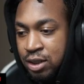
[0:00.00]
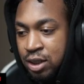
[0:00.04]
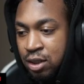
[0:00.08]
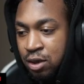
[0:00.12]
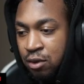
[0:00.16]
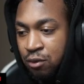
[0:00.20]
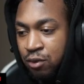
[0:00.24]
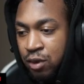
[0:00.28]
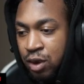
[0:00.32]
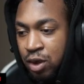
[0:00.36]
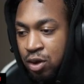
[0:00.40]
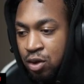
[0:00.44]
the
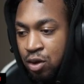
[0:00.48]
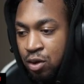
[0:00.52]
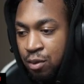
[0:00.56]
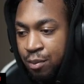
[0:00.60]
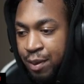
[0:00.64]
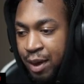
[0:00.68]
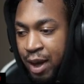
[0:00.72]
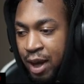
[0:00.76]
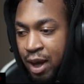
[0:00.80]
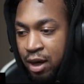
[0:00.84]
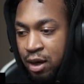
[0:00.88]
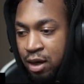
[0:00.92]
recoil
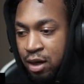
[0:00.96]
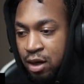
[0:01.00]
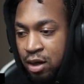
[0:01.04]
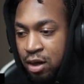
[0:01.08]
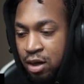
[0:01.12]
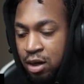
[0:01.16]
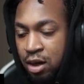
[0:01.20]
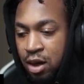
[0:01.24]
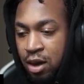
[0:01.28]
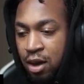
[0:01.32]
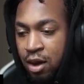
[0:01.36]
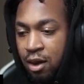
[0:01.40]
pattern
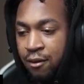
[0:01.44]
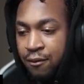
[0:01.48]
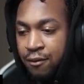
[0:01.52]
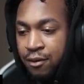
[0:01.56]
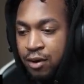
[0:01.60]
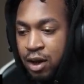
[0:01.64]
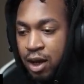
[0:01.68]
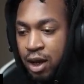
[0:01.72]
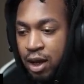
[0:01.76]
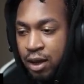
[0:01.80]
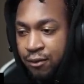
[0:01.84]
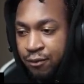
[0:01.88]
for
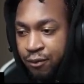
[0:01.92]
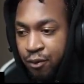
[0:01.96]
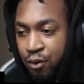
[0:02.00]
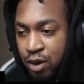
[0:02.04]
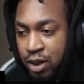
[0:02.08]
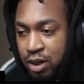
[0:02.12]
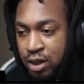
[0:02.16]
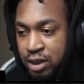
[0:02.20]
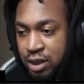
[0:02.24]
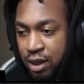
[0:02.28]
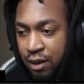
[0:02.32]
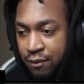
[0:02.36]
the edge
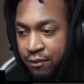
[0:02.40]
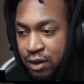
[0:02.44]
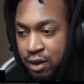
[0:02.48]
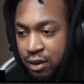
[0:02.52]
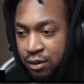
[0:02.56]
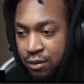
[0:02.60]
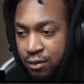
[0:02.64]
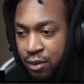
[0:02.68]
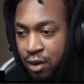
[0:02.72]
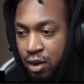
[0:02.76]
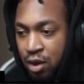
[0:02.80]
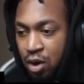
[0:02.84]

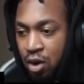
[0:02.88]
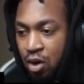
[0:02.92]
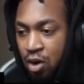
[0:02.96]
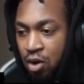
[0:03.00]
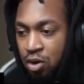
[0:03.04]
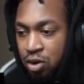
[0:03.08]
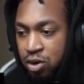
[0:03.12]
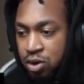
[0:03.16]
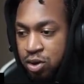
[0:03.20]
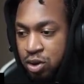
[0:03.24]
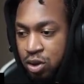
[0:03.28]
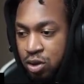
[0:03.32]
47.
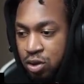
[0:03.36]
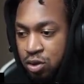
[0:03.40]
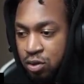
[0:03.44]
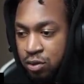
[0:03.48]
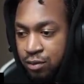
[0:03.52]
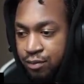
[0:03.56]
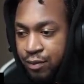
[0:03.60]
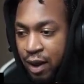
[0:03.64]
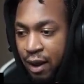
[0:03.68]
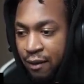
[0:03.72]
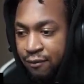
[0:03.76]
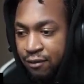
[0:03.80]
Also,
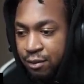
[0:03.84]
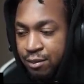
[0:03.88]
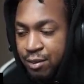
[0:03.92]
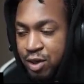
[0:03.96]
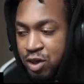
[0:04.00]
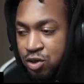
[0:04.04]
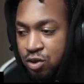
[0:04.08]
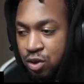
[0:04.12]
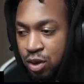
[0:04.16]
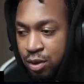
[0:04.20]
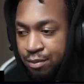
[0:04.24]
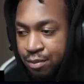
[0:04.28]
after me
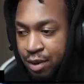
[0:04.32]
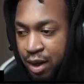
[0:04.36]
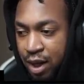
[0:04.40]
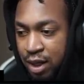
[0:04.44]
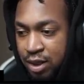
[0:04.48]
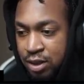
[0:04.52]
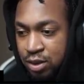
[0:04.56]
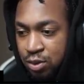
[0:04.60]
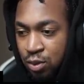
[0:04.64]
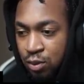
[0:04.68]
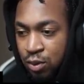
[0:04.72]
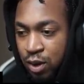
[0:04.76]
shooting
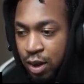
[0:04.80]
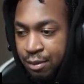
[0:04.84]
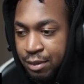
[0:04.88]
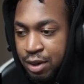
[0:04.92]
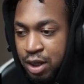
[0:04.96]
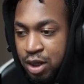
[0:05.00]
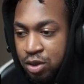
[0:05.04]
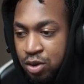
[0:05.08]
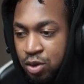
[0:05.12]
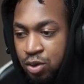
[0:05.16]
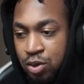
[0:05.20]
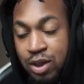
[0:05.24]
bots, so what I'm
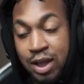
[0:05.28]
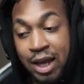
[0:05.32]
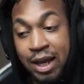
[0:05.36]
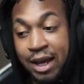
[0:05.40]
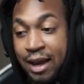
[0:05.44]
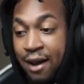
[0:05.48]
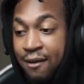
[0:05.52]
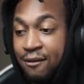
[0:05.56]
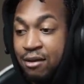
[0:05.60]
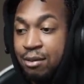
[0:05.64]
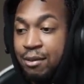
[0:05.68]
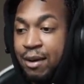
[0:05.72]
gonna do, like
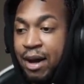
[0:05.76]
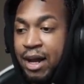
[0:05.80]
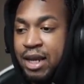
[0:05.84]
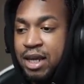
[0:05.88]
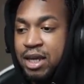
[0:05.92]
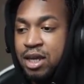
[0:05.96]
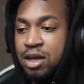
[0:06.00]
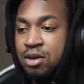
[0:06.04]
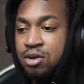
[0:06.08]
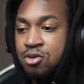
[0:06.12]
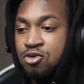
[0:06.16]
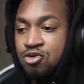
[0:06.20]

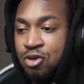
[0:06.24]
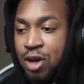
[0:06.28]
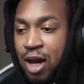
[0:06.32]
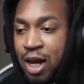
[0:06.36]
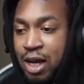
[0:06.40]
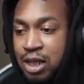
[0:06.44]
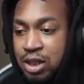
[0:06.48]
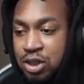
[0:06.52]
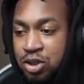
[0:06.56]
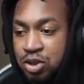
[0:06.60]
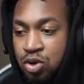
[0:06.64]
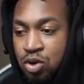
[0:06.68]
everybody, you try
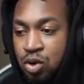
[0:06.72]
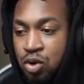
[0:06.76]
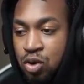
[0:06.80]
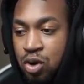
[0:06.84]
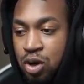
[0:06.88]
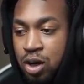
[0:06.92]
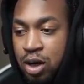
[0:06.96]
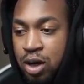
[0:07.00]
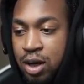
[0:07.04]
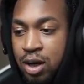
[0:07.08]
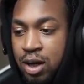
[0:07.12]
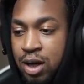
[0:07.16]
this
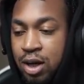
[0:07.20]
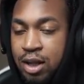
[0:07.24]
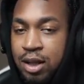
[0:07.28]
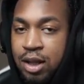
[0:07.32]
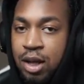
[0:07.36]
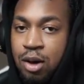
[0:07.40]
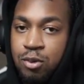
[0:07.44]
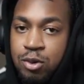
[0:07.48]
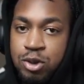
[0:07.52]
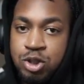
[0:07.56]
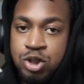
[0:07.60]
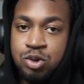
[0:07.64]
door.
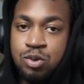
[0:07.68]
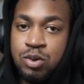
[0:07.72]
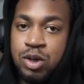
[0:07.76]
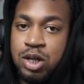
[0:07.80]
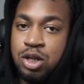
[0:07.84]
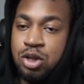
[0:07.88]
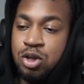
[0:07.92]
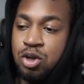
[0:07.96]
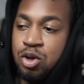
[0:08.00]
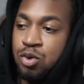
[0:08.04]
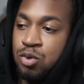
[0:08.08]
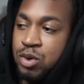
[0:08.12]
Now what you want
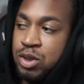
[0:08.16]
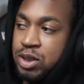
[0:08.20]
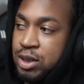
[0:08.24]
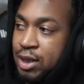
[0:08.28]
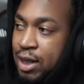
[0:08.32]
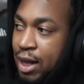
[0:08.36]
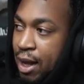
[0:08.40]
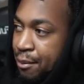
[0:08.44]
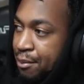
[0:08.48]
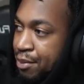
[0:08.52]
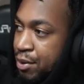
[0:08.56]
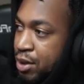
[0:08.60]
to do is
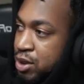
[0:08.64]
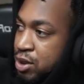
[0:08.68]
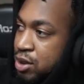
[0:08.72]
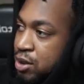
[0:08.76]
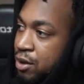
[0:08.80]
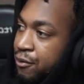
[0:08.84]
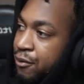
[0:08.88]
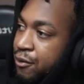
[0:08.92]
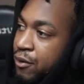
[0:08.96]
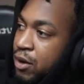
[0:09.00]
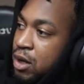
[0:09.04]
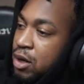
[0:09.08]
not put
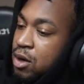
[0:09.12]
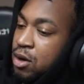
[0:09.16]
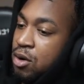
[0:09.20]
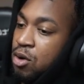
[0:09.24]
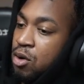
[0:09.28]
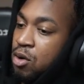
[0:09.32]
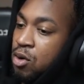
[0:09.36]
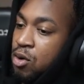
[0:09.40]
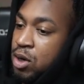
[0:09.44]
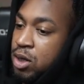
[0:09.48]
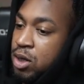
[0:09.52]
your finger on